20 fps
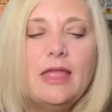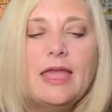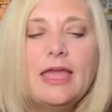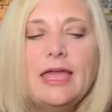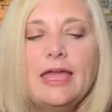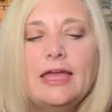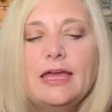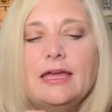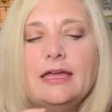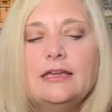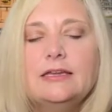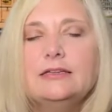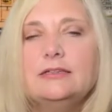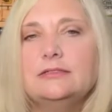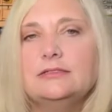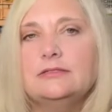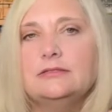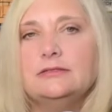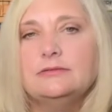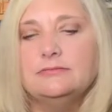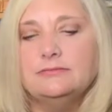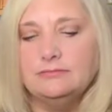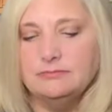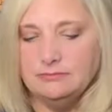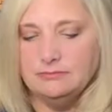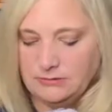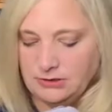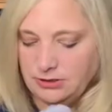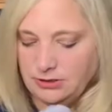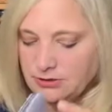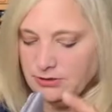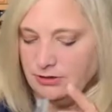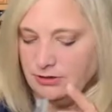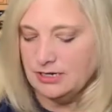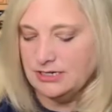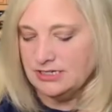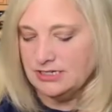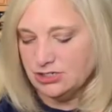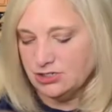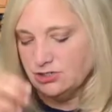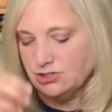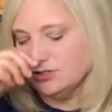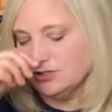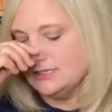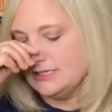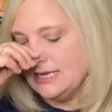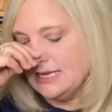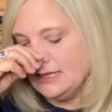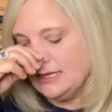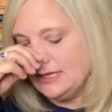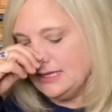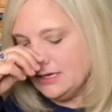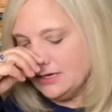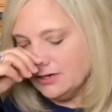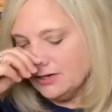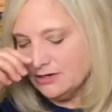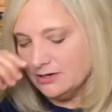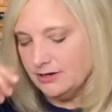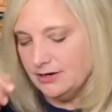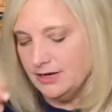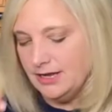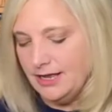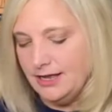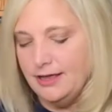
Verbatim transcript: and your initials and the year.